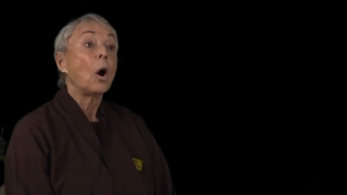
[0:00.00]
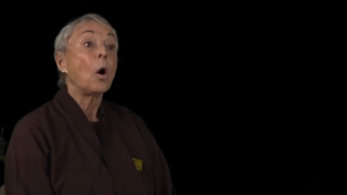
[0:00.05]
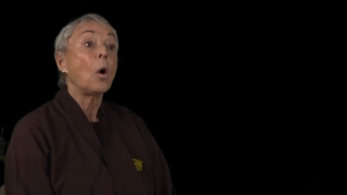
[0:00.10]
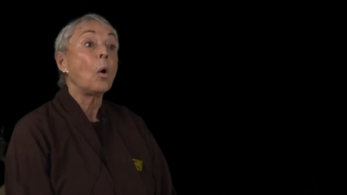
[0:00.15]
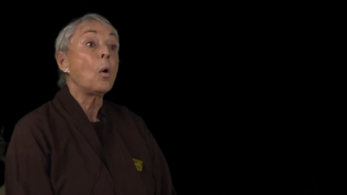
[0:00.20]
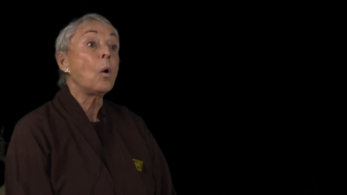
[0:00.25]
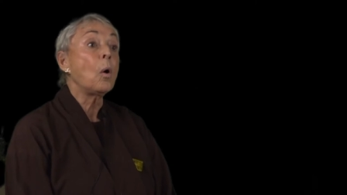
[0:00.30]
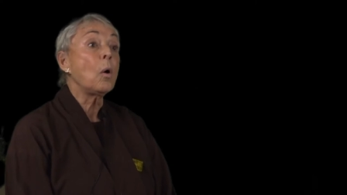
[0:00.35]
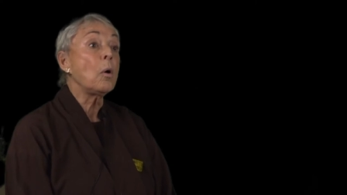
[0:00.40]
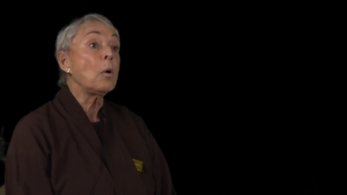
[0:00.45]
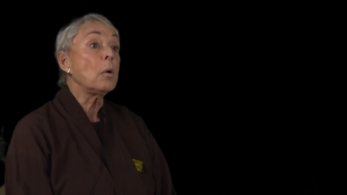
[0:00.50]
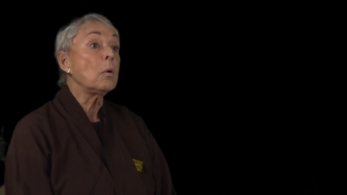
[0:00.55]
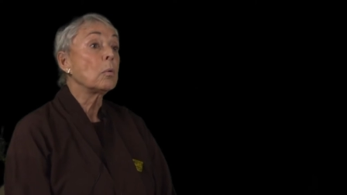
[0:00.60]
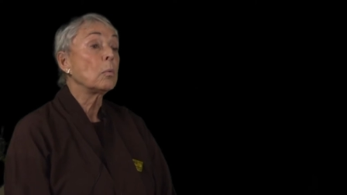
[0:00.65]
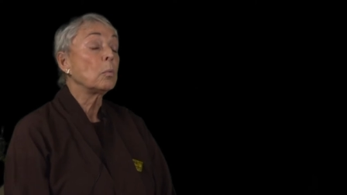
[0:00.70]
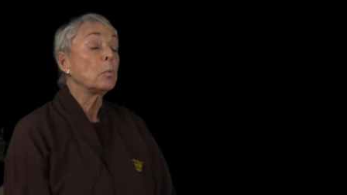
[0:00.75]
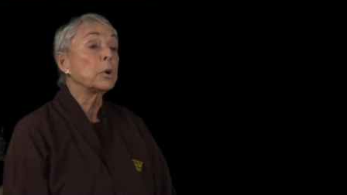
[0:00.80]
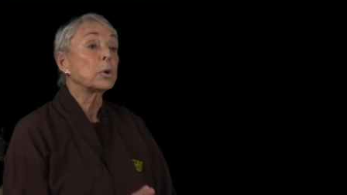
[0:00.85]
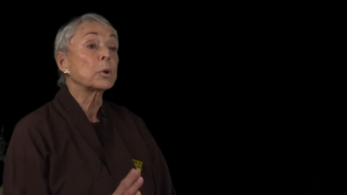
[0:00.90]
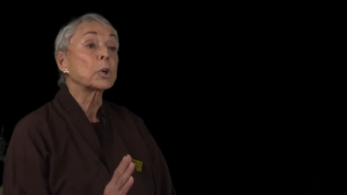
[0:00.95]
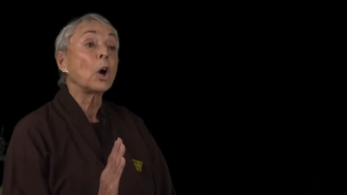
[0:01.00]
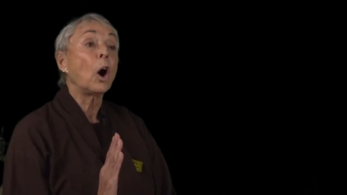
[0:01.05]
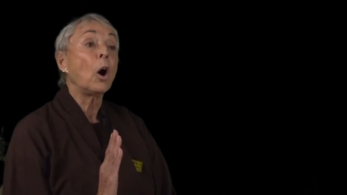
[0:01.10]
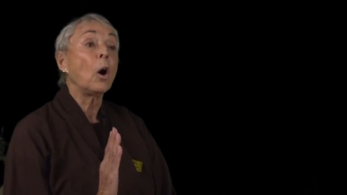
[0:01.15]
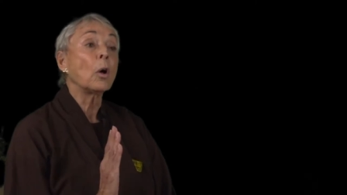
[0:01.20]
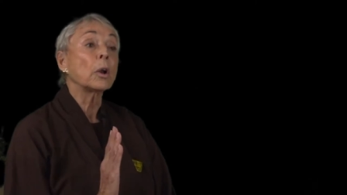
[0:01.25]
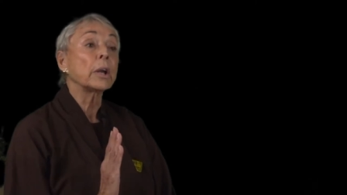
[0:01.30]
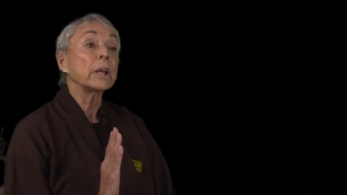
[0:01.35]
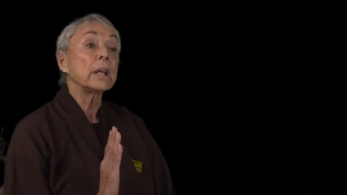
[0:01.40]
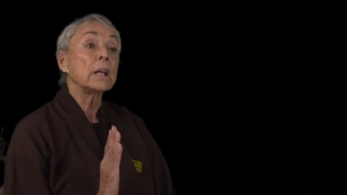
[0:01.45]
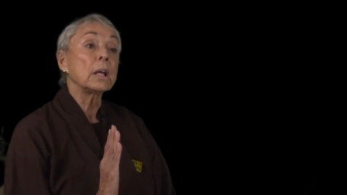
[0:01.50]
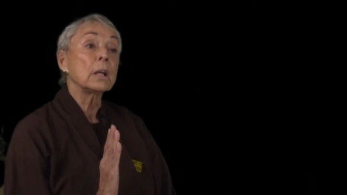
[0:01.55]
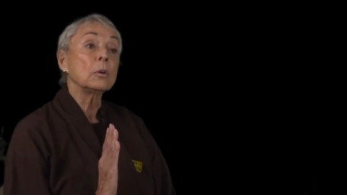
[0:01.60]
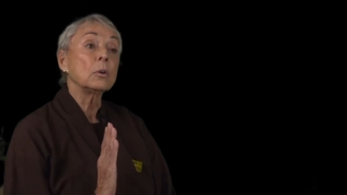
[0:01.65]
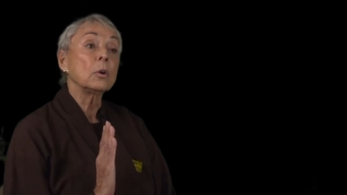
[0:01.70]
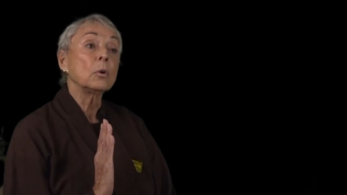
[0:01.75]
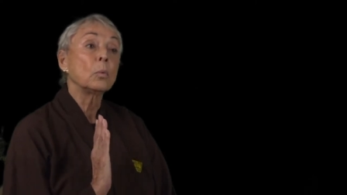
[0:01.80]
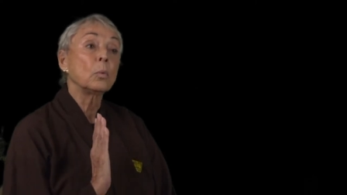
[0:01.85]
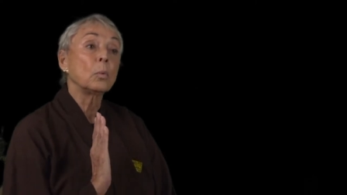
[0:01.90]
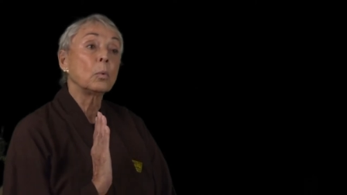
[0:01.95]
or we're caught
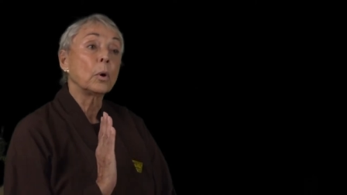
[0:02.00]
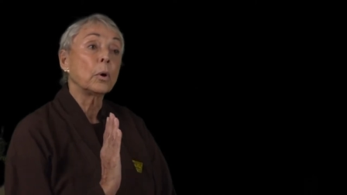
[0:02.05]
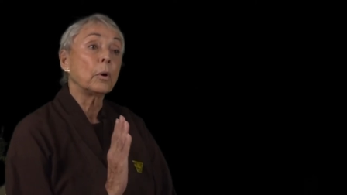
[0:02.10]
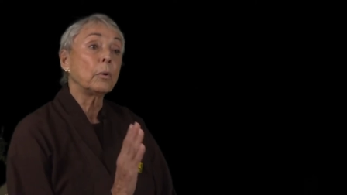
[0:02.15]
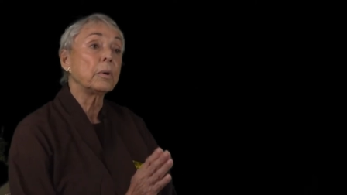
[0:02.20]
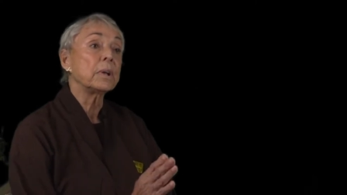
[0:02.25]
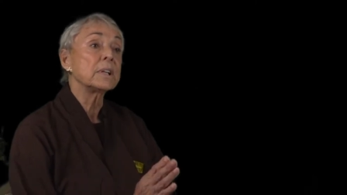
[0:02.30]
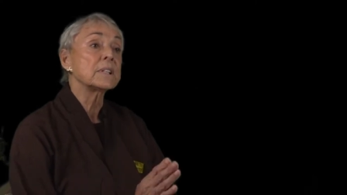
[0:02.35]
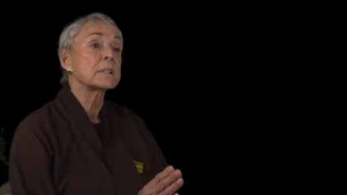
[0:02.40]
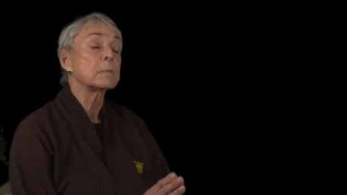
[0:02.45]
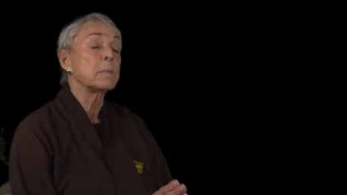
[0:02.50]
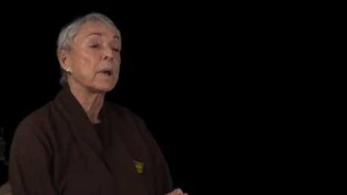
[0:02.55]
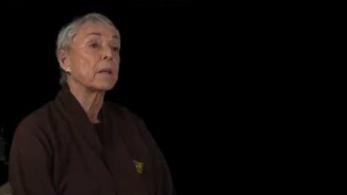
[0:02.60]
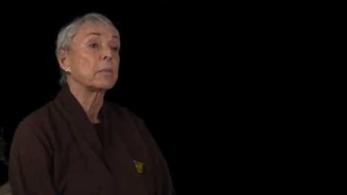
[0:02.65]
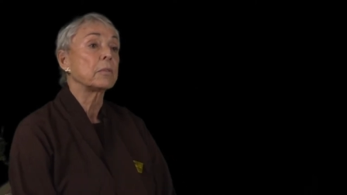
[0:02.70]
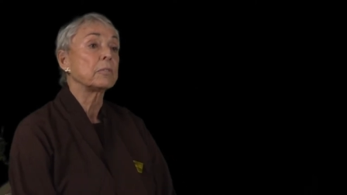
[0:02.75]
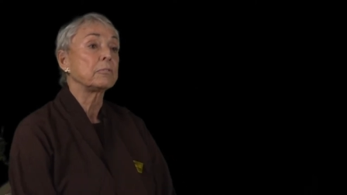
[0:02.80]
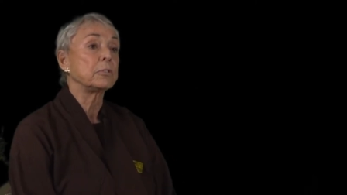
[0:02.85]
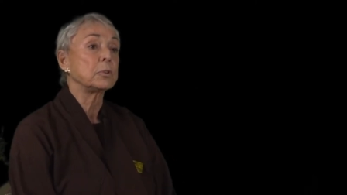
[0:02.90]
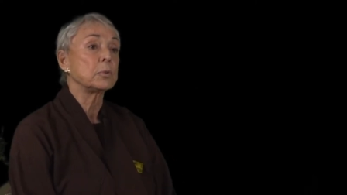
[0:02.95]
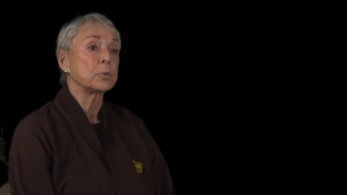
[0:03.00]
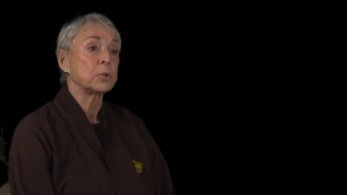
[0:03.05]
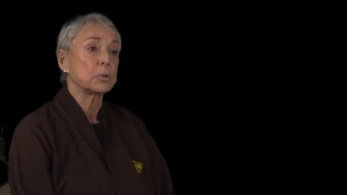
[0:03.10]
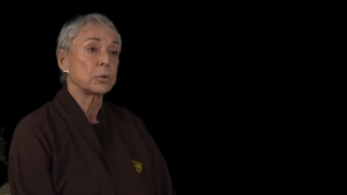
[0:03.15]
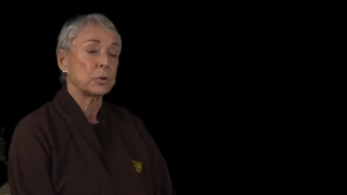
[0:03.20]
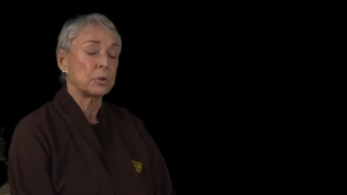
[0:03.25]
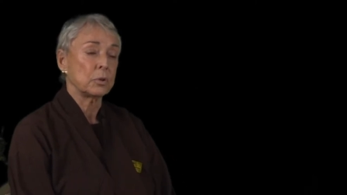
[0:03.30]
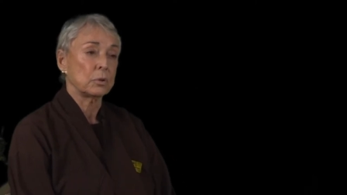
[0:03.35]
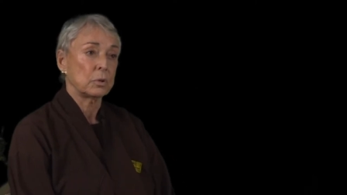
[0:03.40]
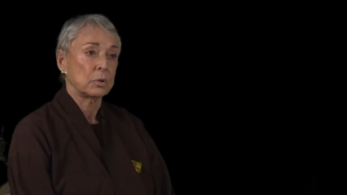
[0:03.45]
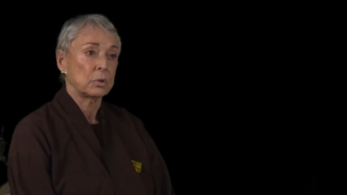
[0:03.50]
in worries about the future.